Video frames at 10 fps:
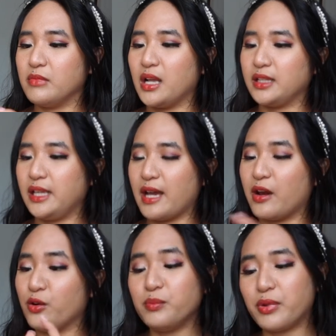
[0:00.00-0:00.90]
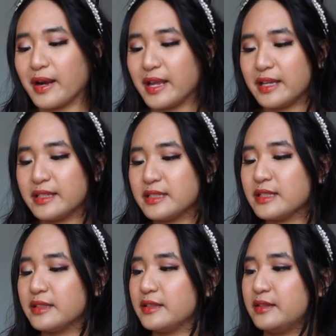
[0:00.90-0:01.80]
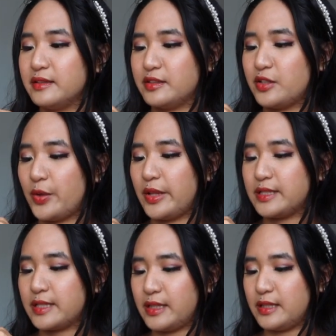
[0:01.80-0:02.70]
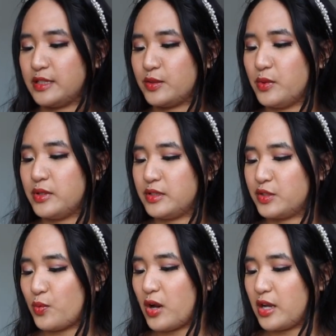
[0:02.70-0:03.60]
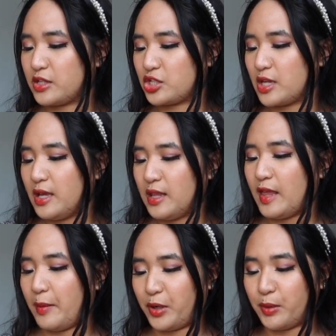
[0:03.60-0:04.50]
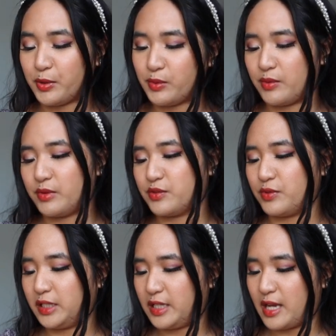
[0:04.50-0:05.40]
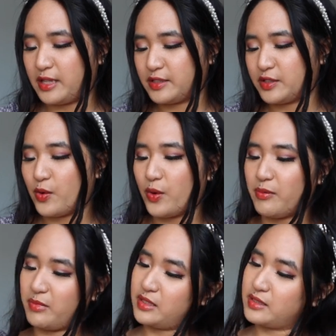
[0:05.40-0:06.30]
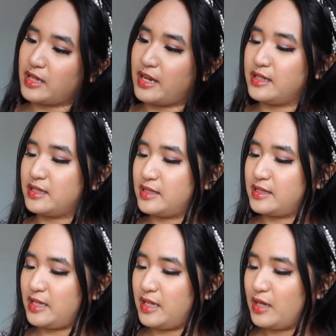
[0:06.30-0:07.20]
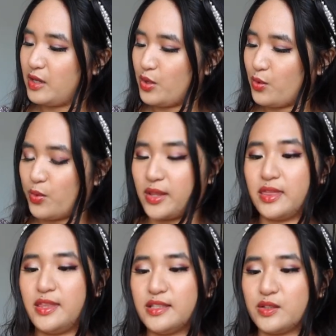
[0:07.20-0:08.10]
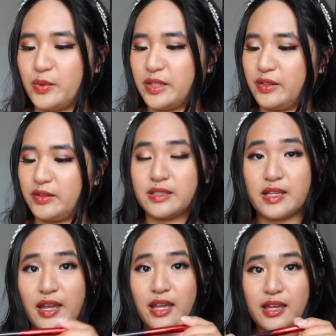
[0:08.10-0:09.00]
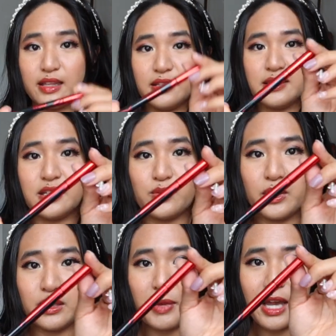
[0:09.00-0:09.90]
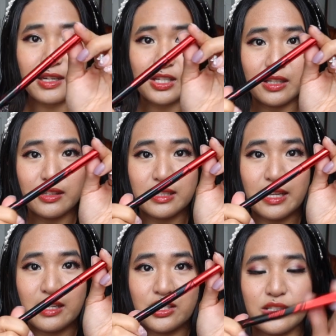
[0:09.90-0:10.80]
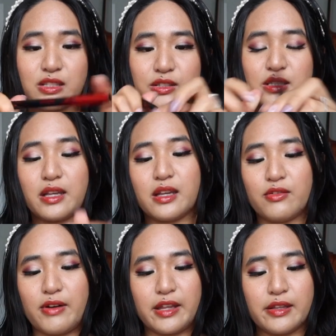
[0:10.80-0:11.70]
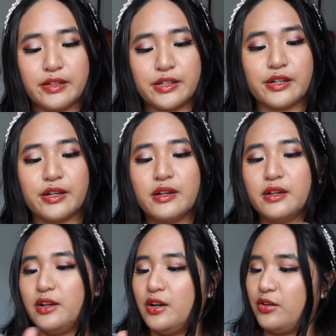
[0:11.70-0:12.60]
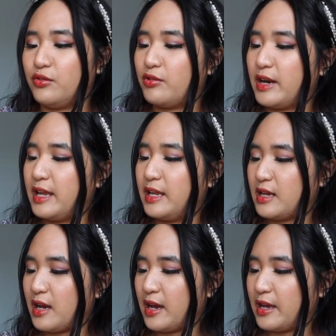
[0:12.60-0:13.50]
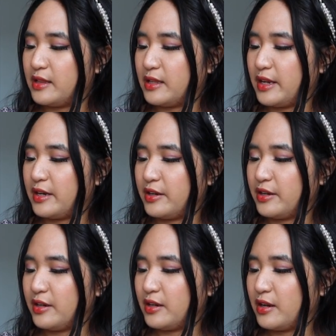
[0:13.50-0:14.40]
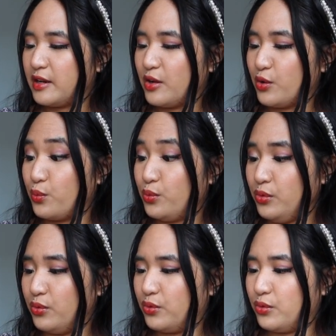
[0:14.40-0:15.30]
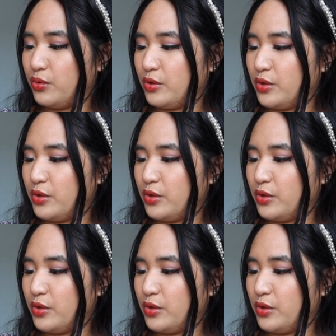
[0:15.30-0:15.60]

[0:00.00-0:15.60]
Maliao brand. So let's get this one swatched. That purple one was really nice, so I'm excited to see what this one looks like. This is what the packaging looks like. Just looks like a regular red eyeliner. Ooh,